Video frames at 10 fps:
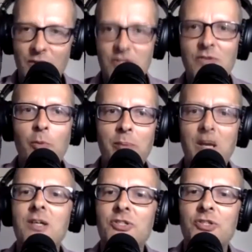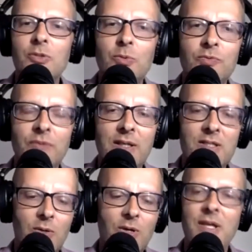this is a real personal thing.
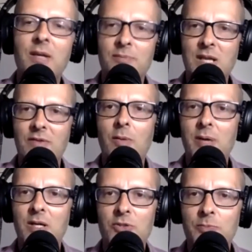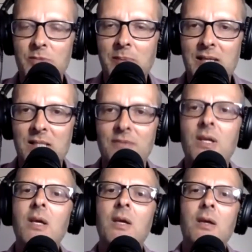So I think I'm taking it a personal perspective.
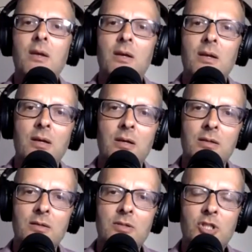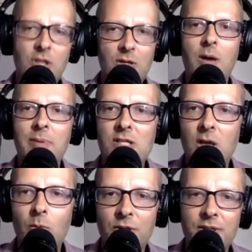Do you like being
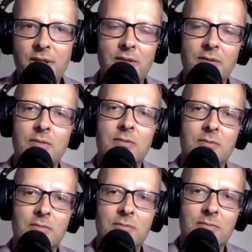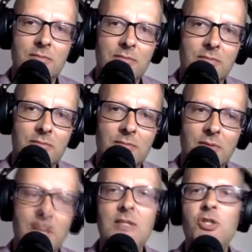told what to do?
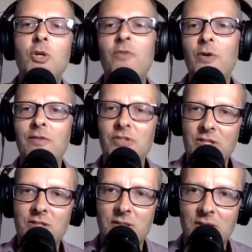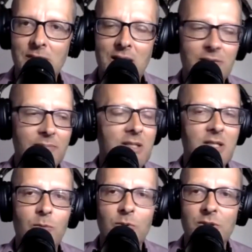And do you feel any resistance about being
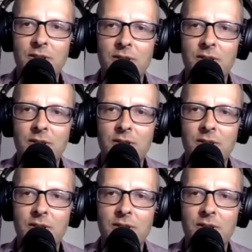told what to